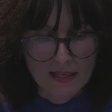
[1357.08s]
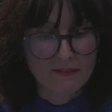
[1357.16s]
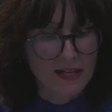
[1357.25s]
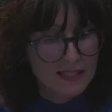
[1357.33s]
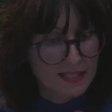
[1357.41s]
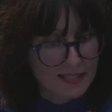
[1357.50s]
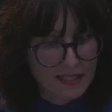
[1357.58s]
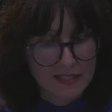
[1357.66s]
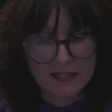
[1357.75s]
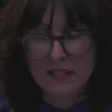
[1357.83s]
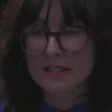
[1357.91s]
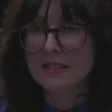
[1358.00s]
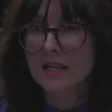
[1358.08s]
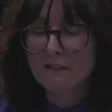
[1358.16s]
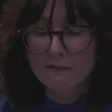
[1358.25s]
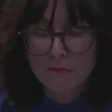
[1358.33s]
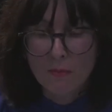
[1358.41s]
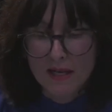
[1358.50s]
evanescent
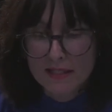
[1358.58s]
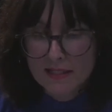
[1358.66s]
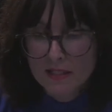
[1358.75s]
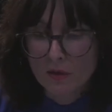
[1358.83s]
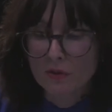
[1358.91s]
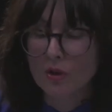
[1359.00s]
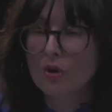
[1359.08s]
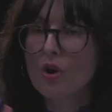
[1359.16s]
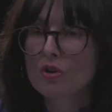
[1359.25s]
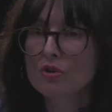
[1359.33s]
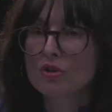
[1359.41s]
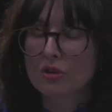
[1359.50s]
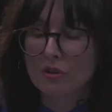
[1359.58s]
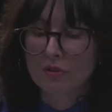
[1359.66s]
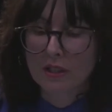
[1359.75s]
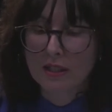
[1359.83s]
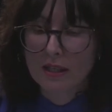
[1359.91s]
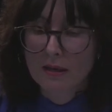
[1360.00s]
itself must, on the
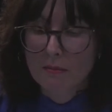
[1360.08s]
contrary,